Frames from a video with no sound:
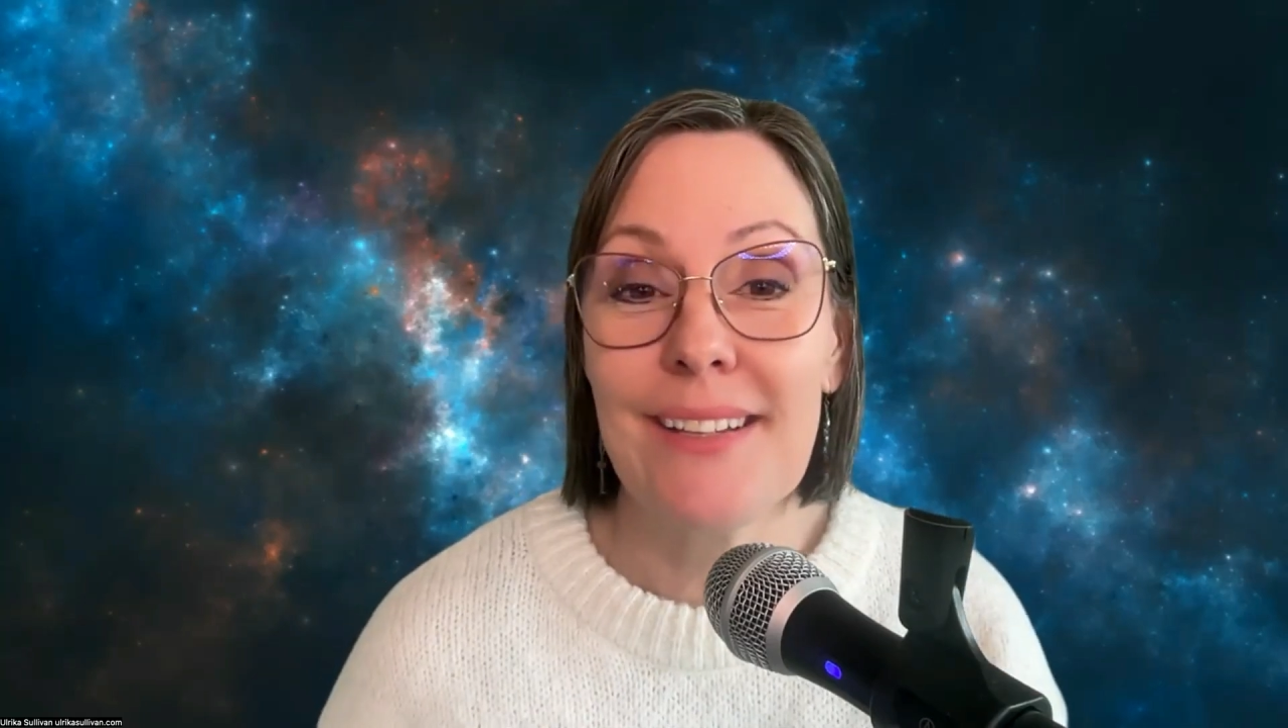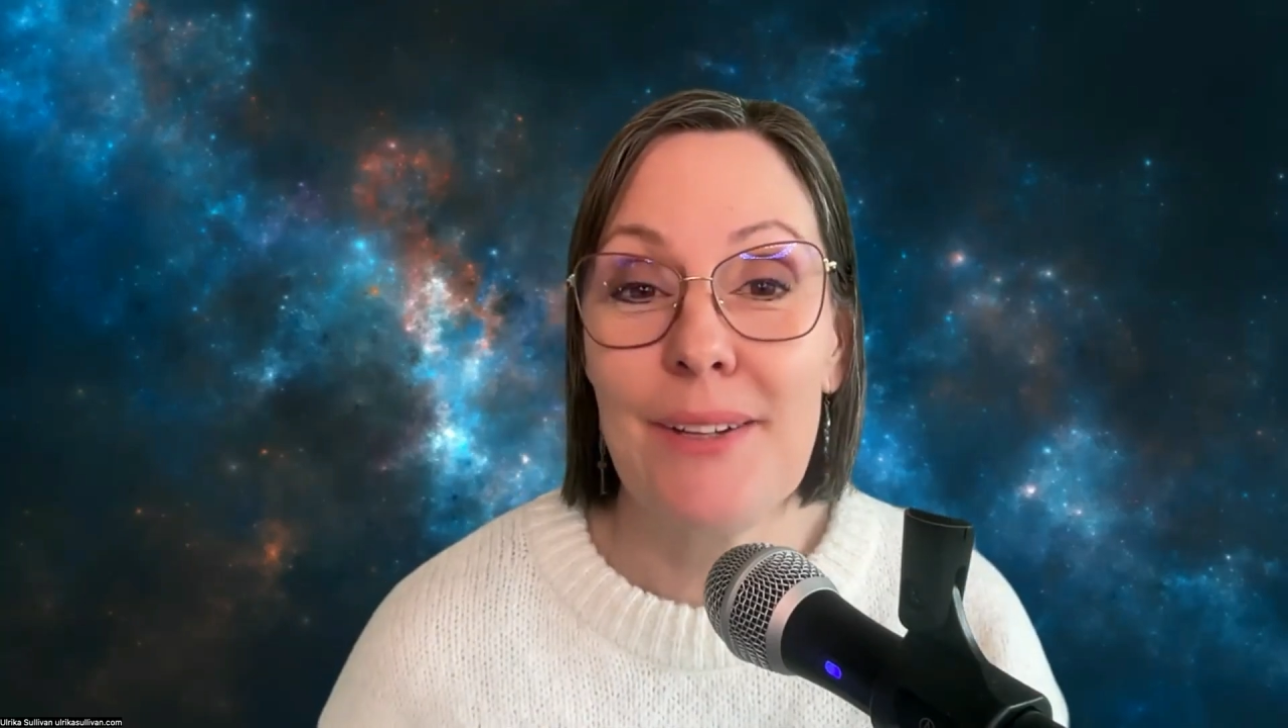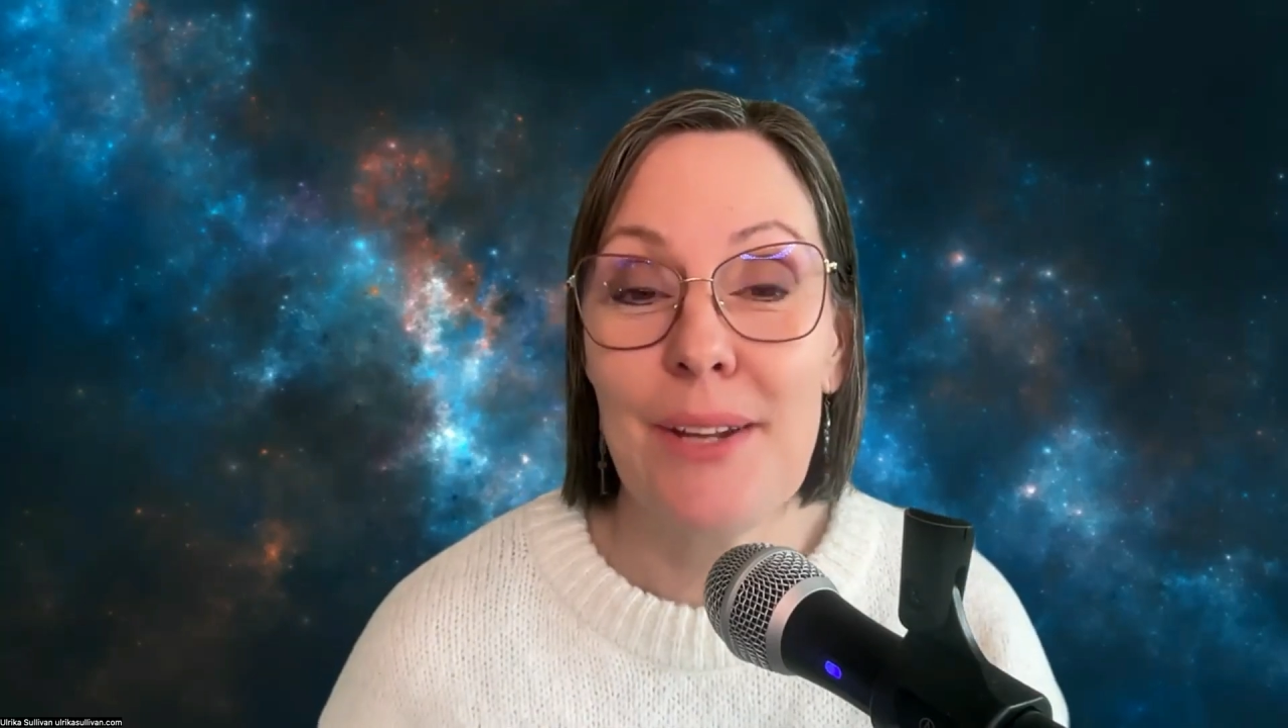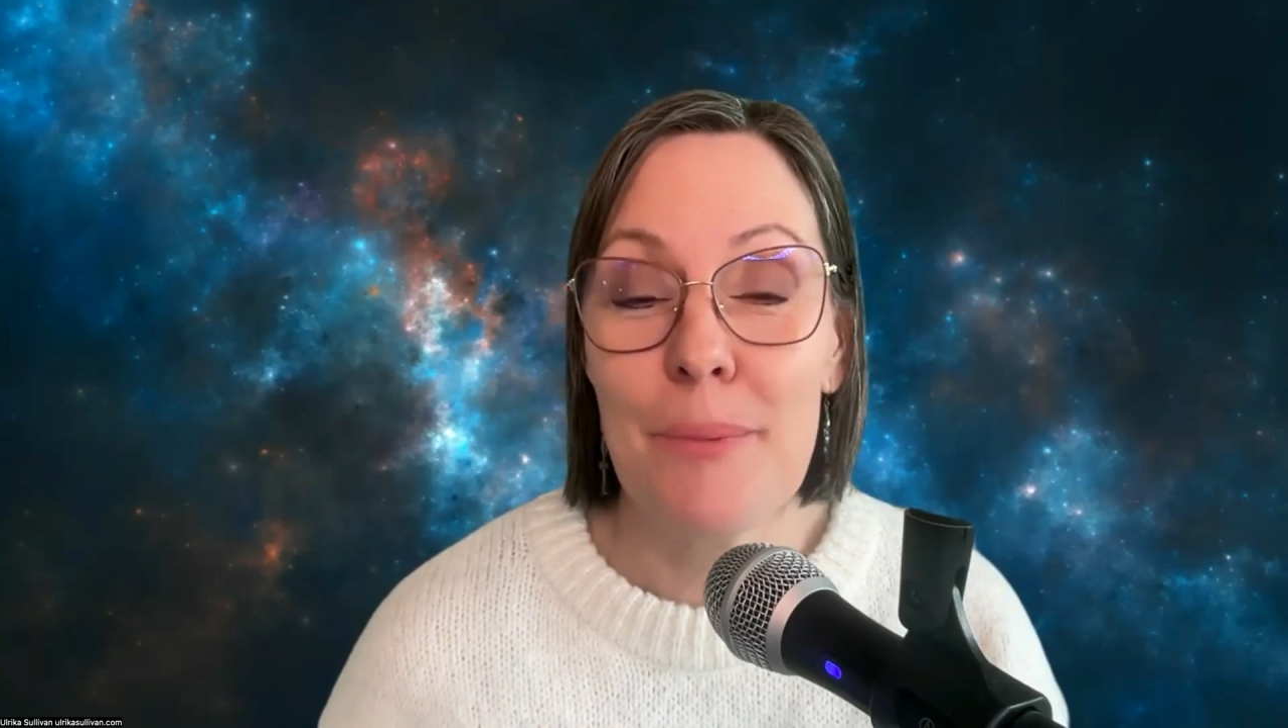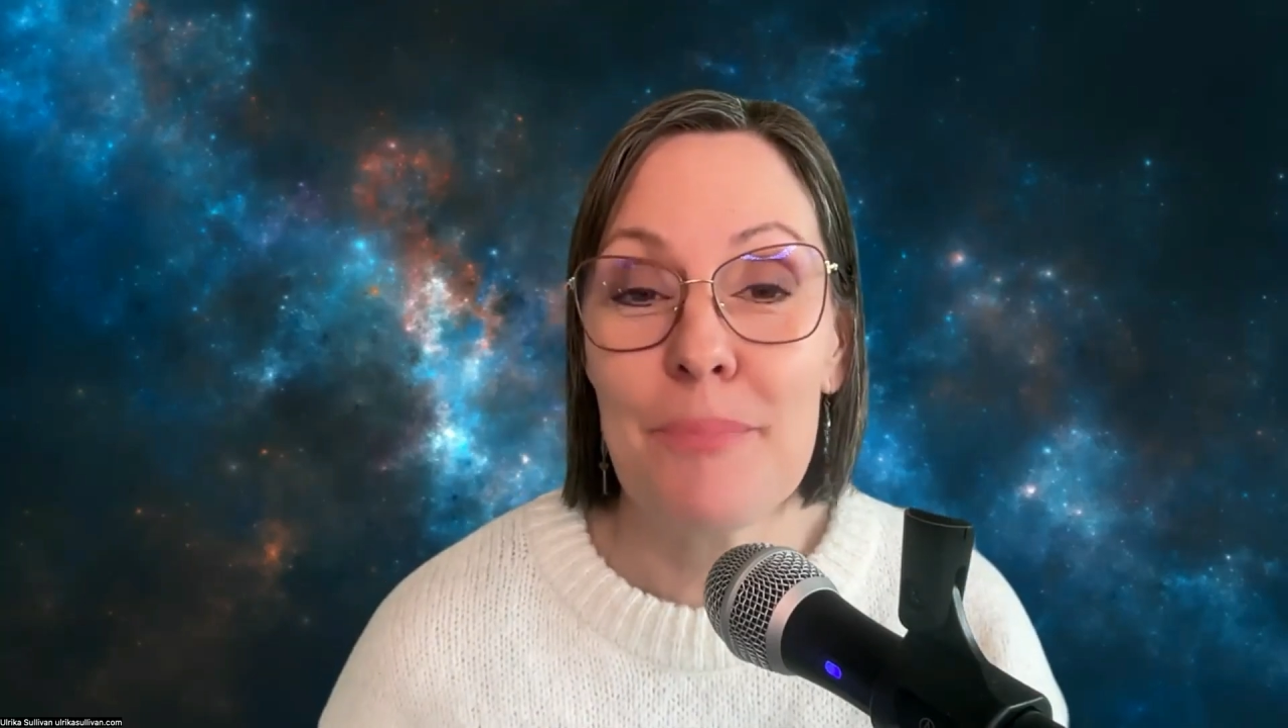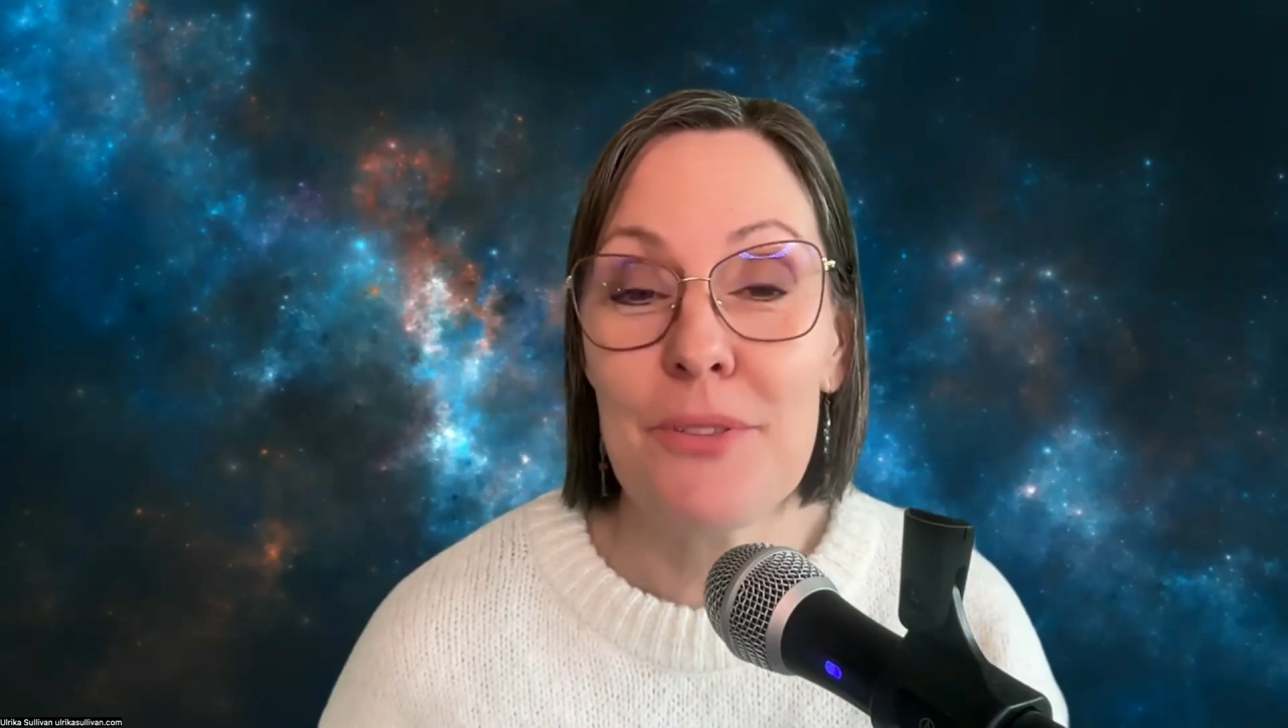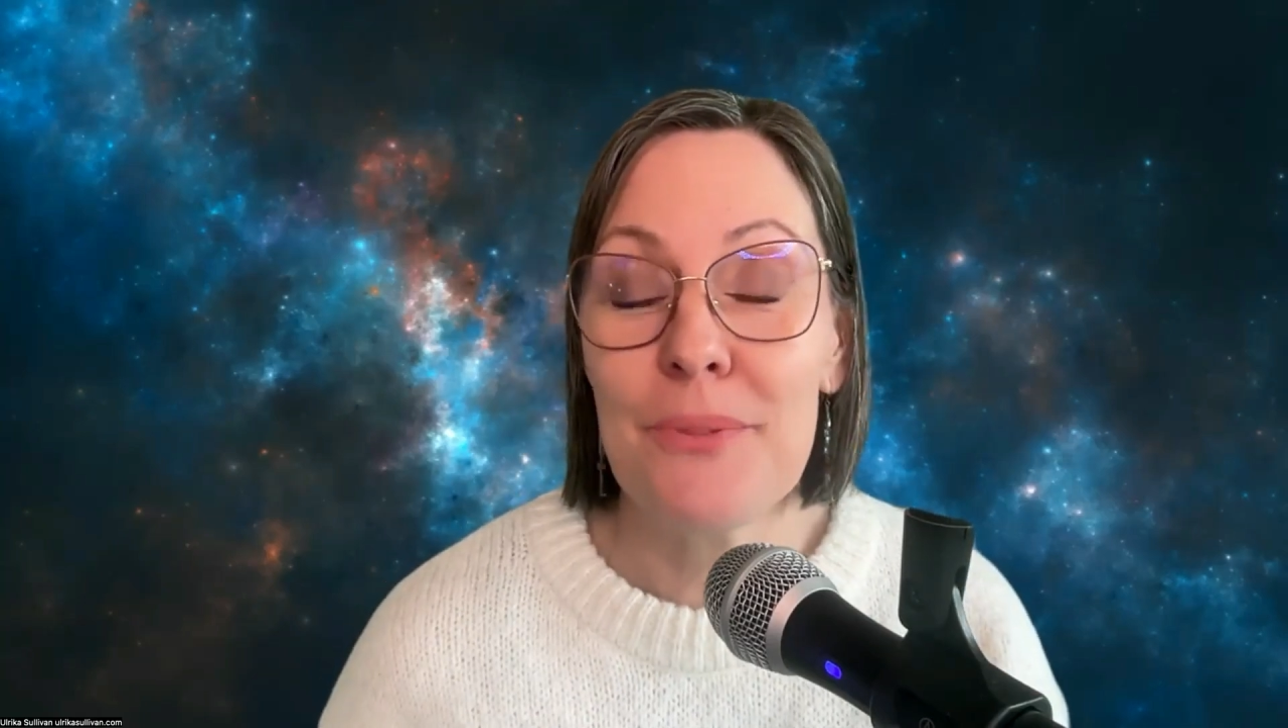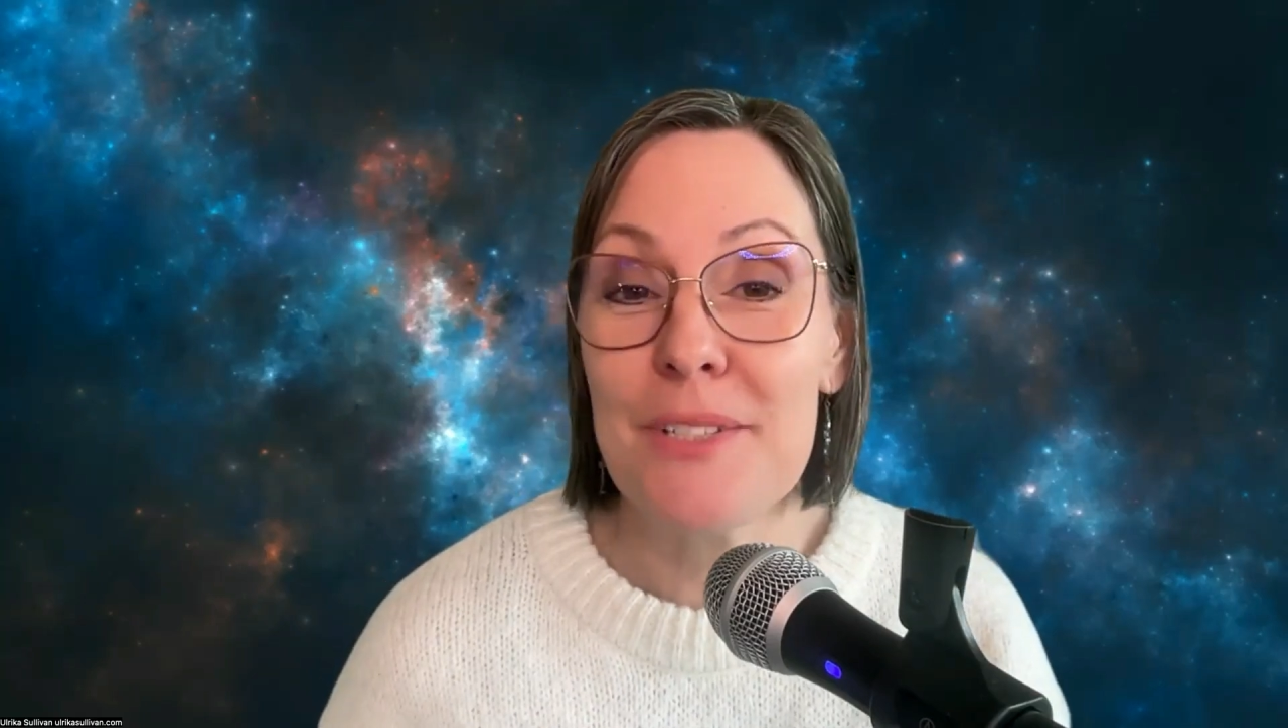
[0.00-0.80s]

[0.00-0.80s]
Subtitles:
Neptune